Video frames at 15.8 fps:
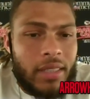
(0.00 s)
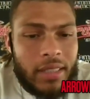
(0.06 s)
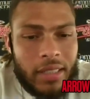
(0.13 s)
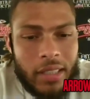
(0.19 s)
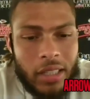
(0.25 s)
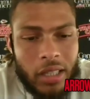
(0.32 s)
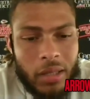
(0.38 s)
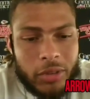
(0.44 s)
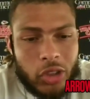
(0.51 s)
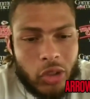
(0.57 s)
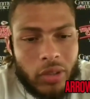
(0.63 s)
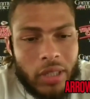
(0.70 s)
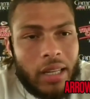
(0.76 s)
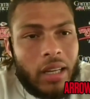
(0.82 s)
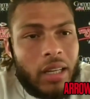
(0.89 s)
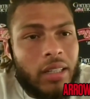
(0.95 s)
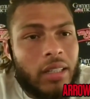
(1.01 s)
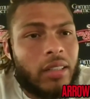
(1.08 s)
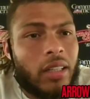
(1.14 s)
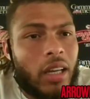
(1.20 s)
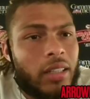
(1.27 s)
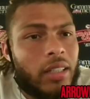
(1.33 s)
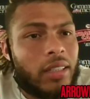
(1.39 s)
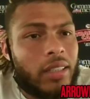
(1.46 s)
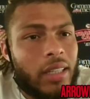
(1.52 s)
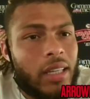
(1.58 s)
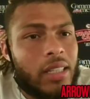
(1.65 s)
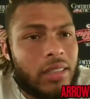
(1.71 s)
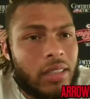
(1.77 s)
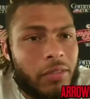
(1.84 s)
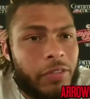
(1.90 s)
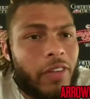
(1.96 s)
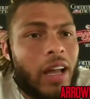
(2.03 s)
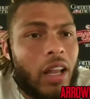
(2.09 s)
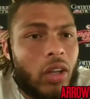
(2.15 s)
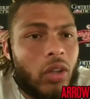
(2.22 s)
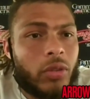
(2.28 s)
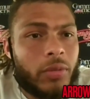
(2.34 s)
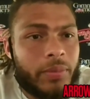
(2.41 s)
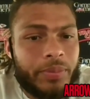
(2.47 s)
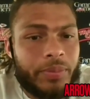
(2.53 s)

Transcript: um, so that other other kids can follow.